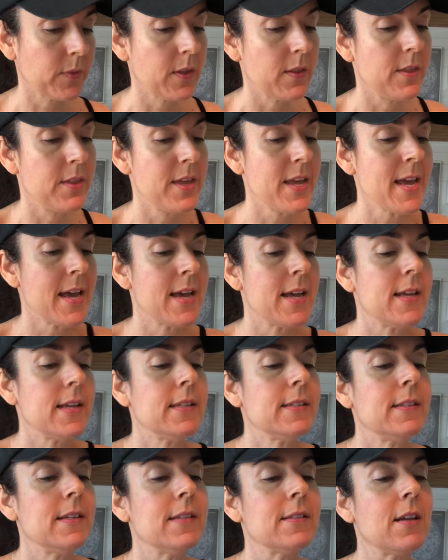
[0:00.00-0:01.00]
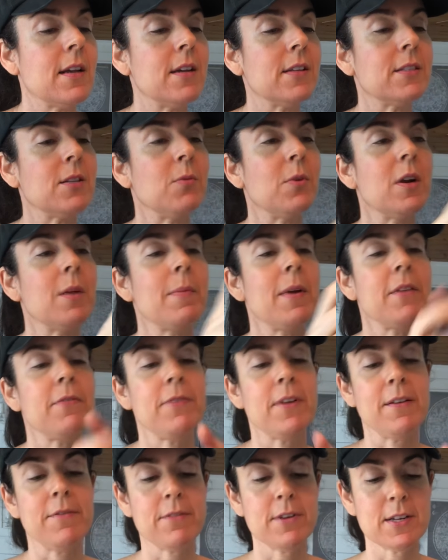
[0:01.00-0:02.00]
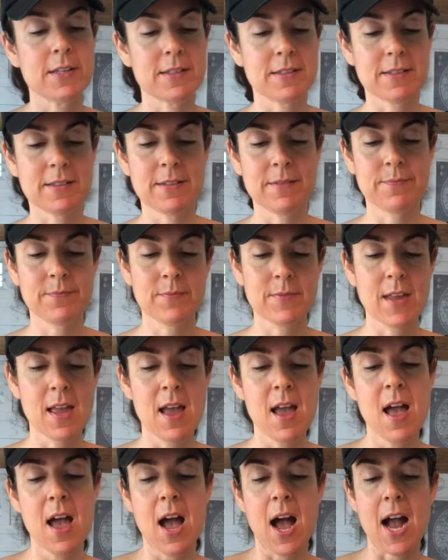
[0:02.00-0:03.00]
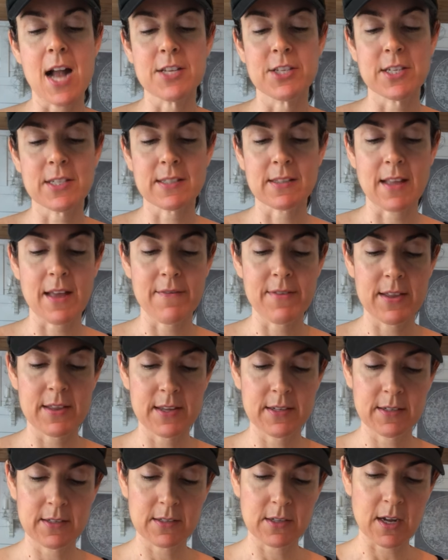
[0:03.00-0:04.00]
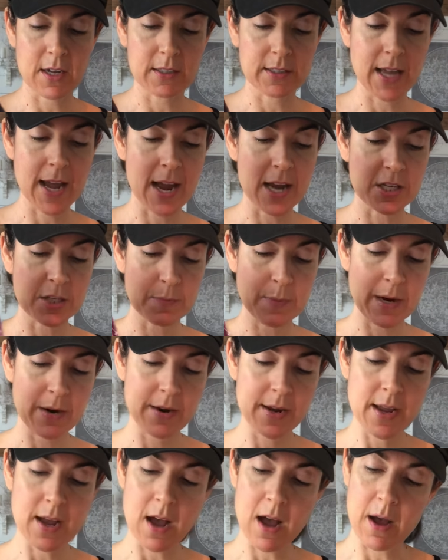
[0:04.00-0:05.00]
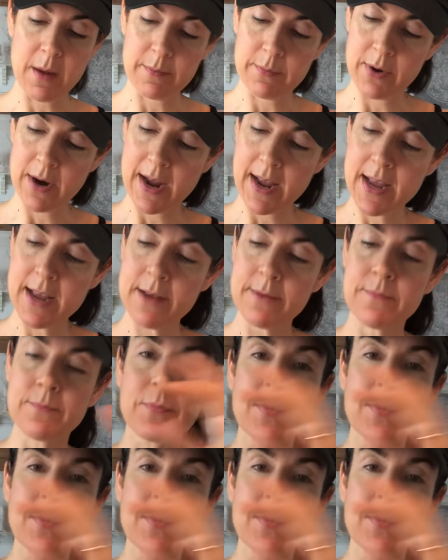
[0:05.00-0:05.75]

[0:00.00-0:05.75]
This is also one of my favorites. I just love it. This is called Ashberry Ombre.